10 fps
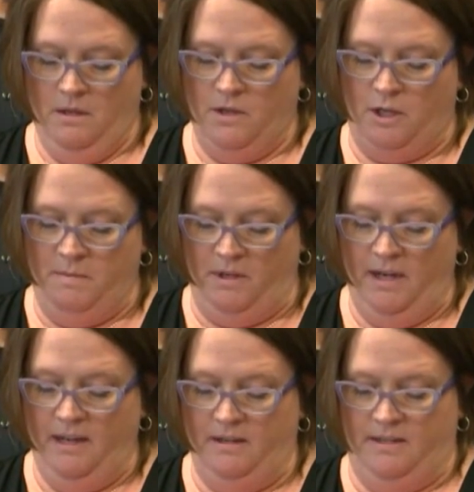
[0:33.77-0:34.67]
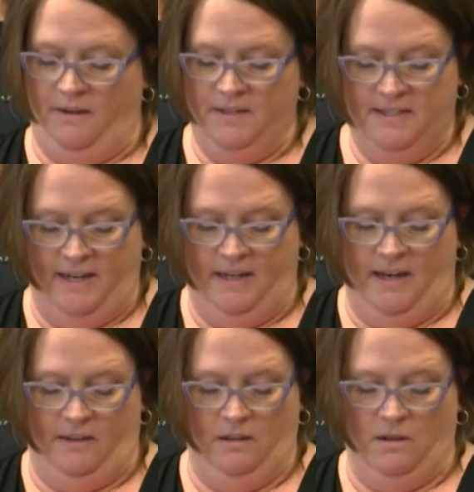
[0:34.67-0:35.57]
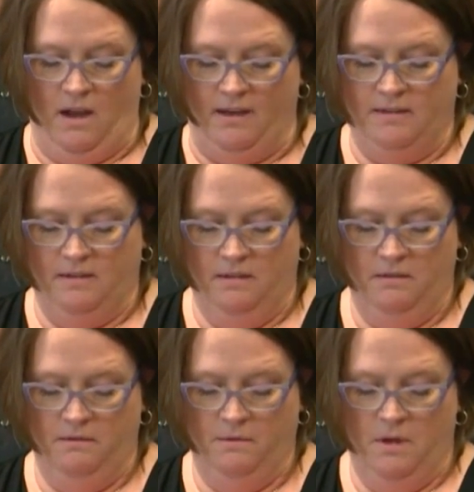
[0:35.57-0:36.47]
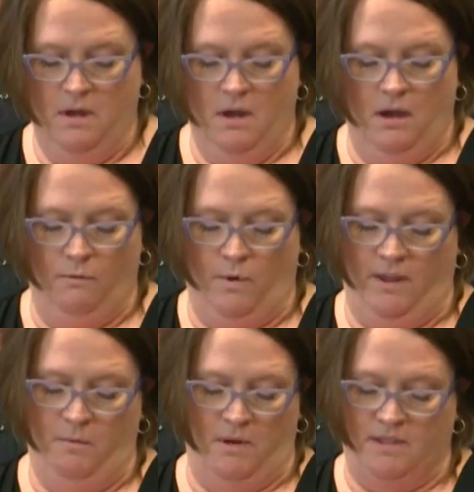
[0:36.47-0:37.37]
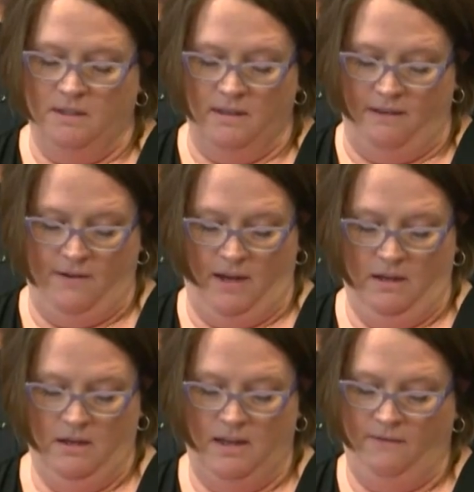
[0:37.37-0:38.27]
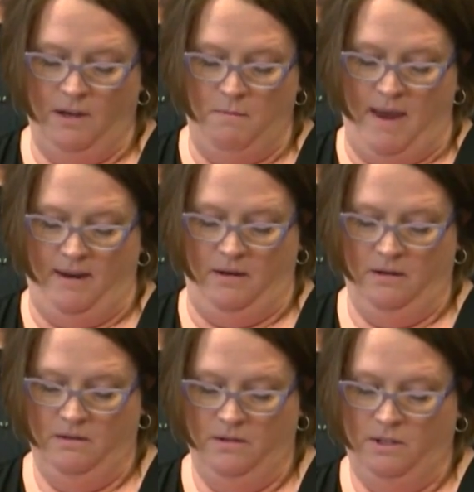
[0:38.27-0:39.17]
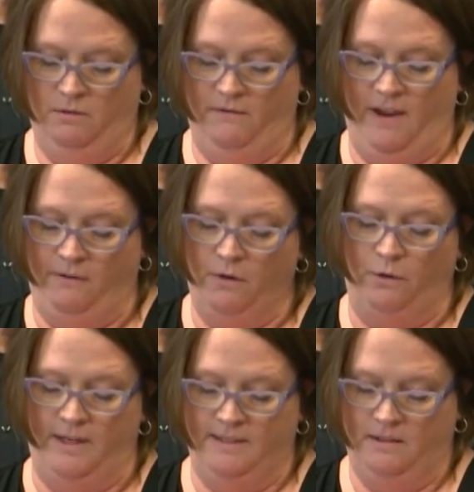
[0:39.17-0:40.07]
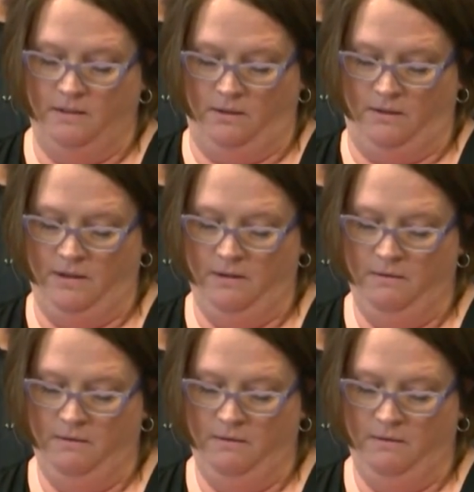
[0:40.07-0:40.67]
The community is devastated at the loss of one of the most loving, giving men to have ever graced this earth.